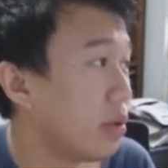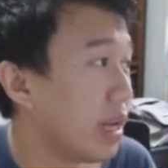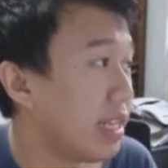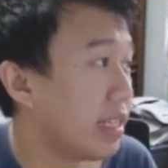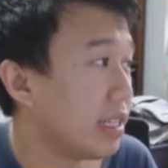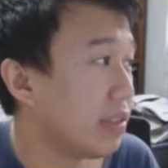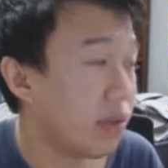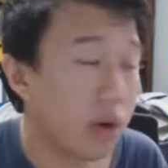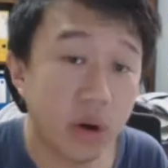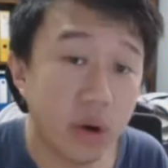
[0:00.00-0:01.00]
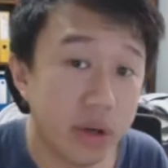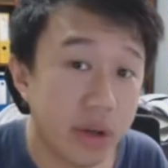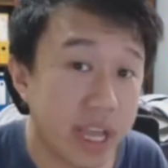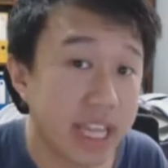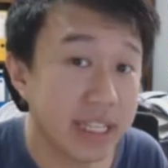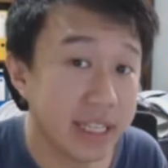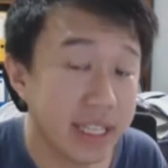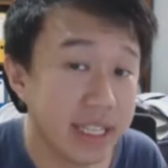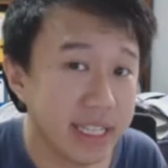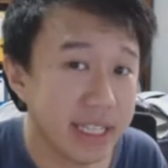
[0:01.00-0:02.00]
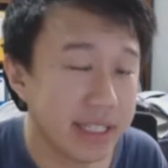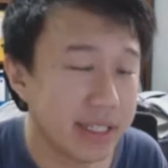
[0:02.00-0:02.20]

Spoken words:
editor for all your editing needs.